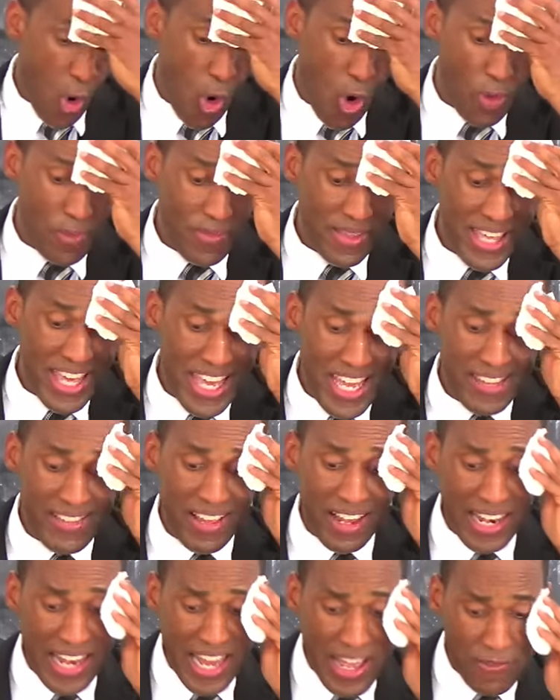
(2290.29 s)
whom
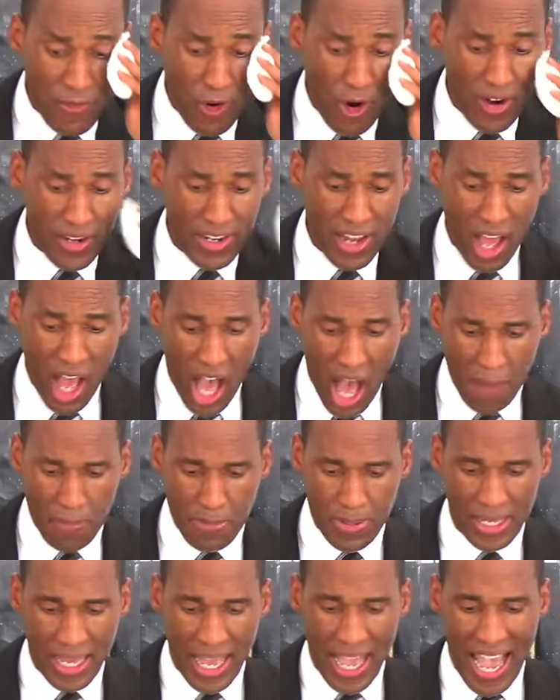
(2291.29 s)
ye delivered
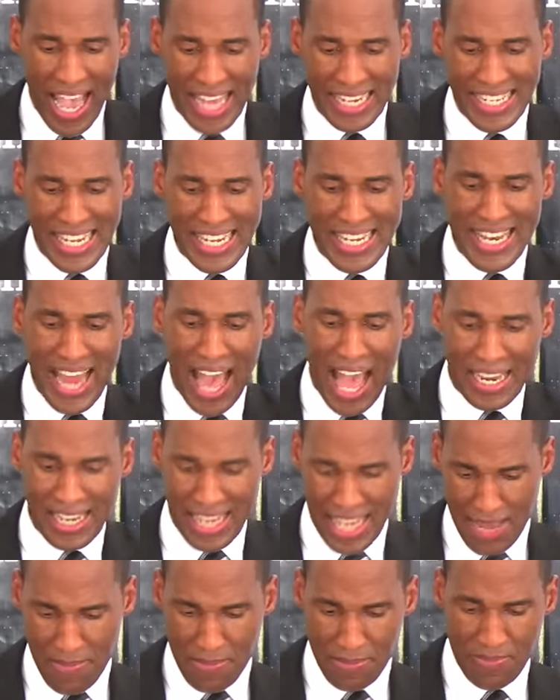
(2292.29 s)
up and
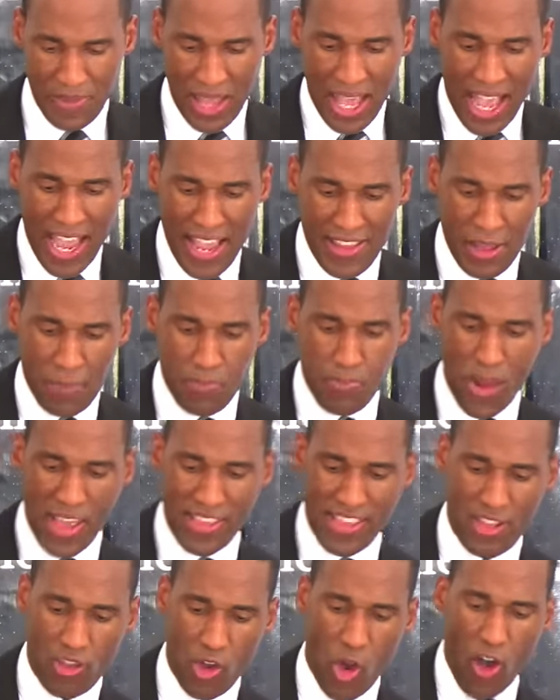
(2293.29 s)
denied him in the
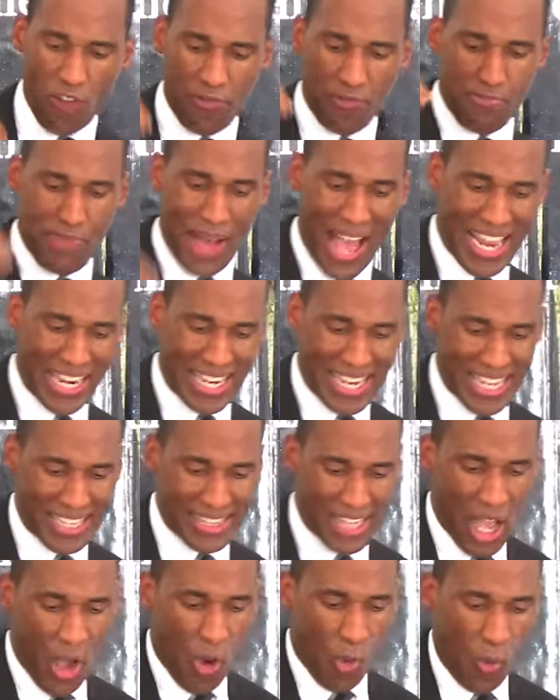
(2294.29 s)
presence of
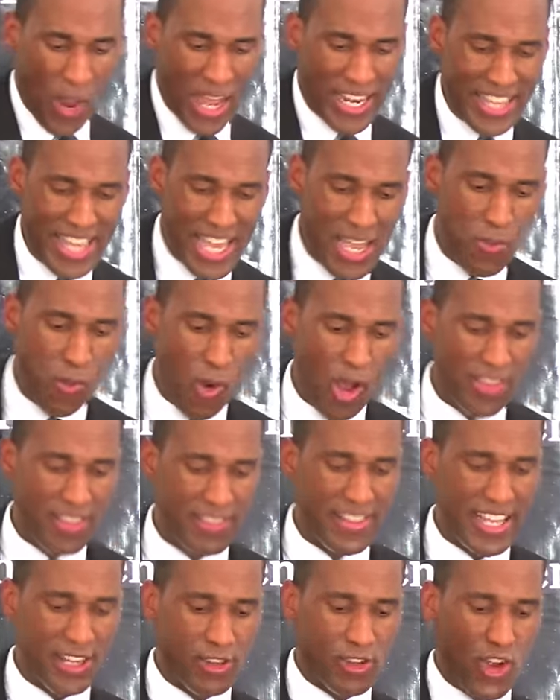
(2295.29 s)
Pilate when he
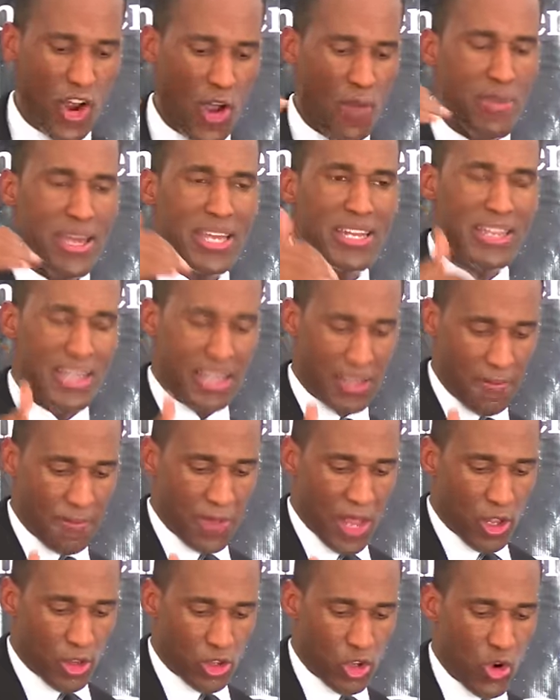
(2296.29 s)
was determined
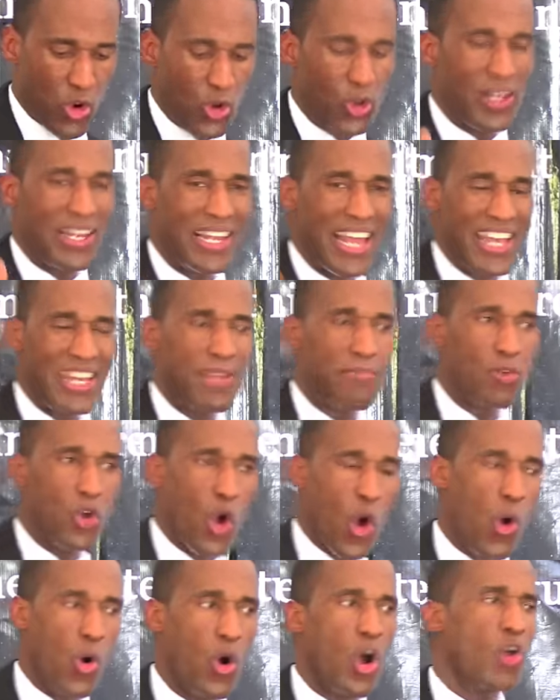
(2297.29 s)
to let
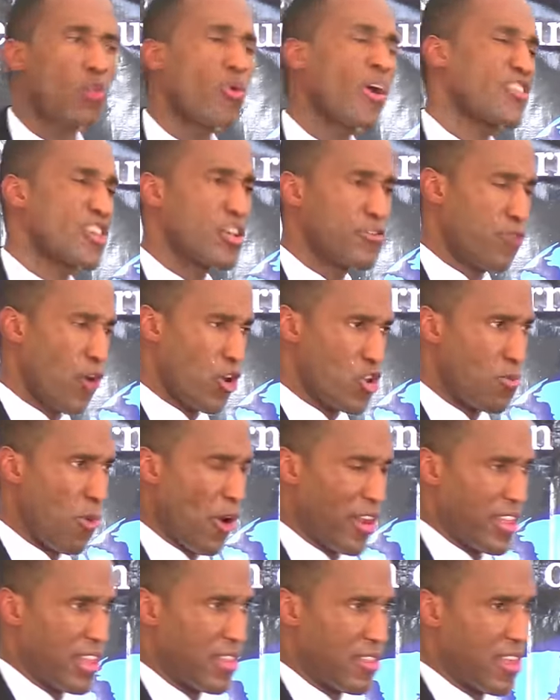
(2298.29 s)
him go. Question for
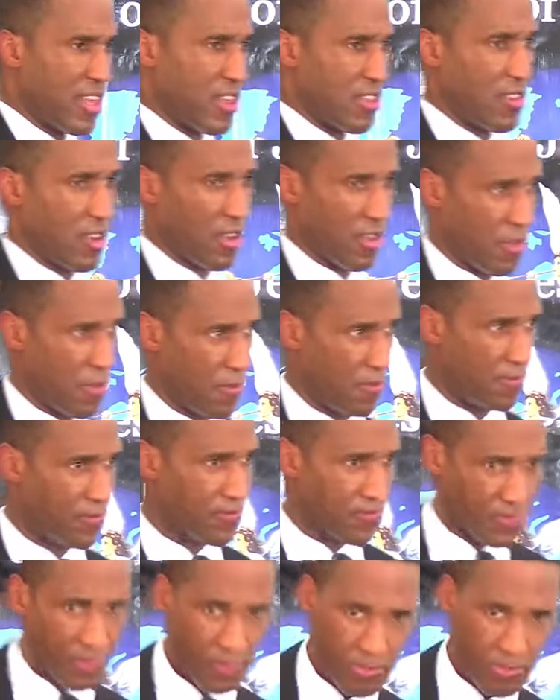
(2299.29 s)
you, brothers and sisters.